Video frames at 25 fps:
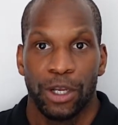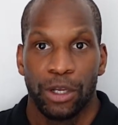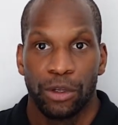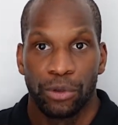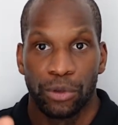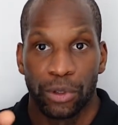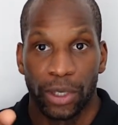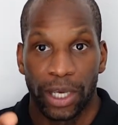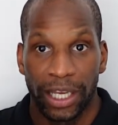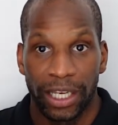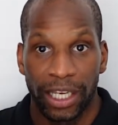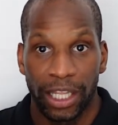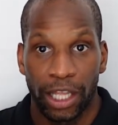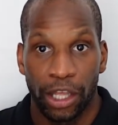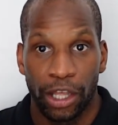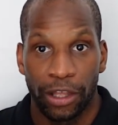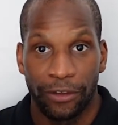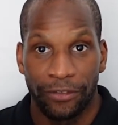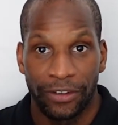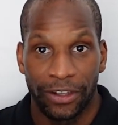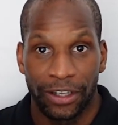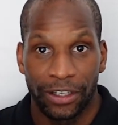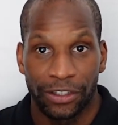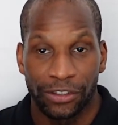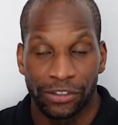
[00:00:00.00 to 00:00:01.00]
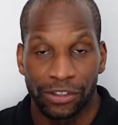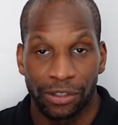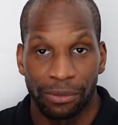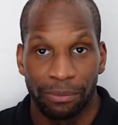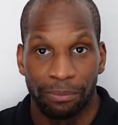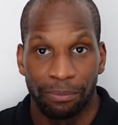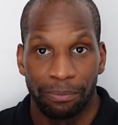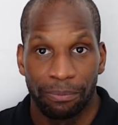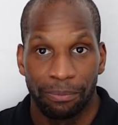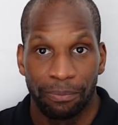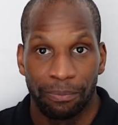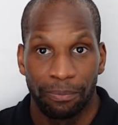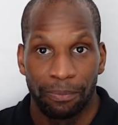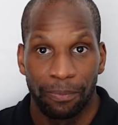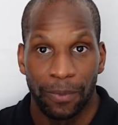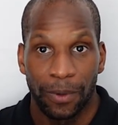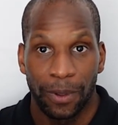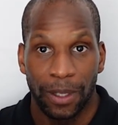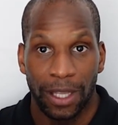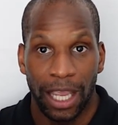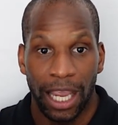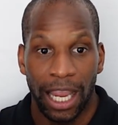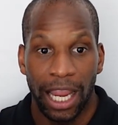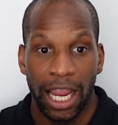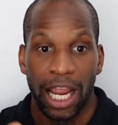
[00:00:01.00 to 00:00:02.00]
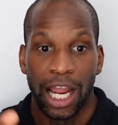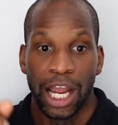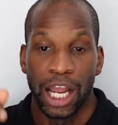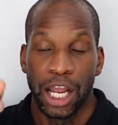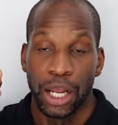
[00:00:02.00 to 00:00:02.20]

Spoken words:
You heard it here first, okay?